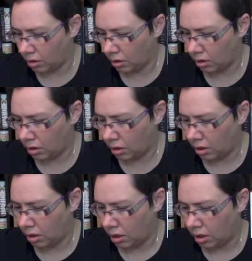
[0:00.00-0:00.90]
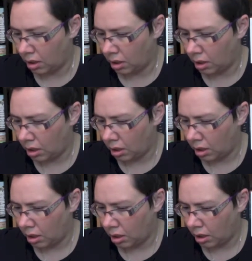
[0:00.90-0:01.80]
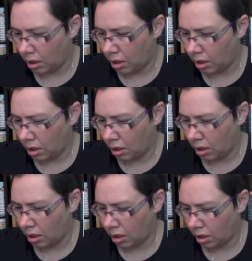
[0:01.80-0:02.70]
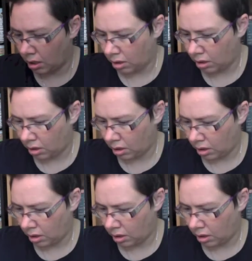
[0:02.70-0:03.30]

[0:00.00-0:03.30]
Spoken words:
Nothing is said.